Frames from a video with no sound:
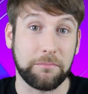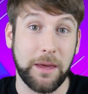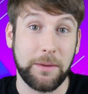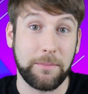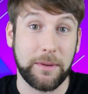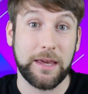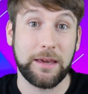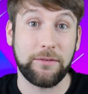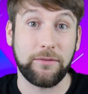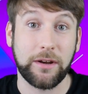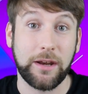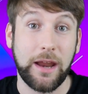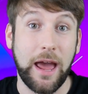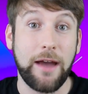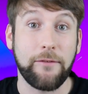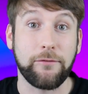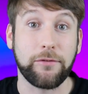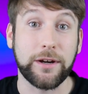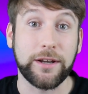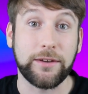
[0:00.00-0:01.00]
maybe even
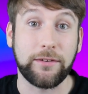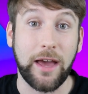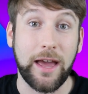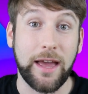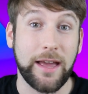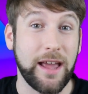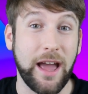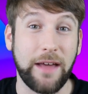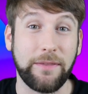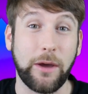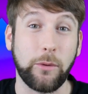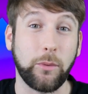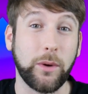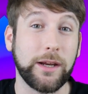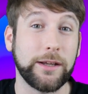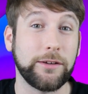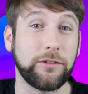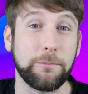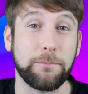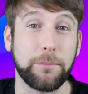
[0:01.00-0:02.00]
every day, and they're
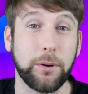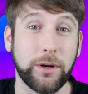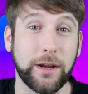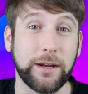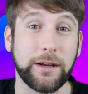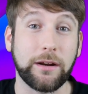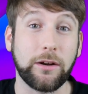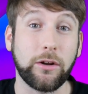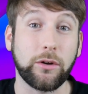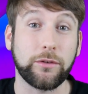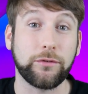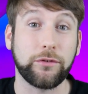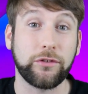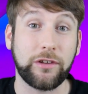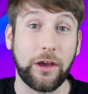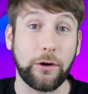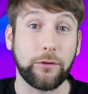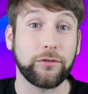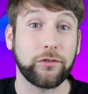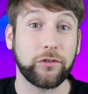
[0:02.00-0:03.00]
willing to put in a lot of
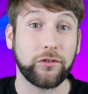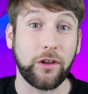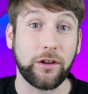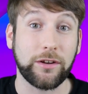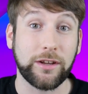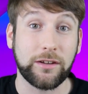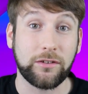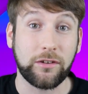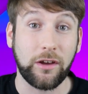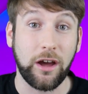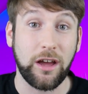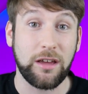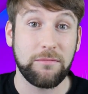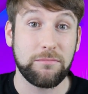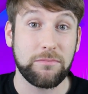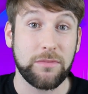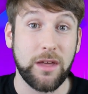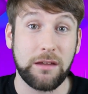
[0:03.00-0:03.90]
self-study time,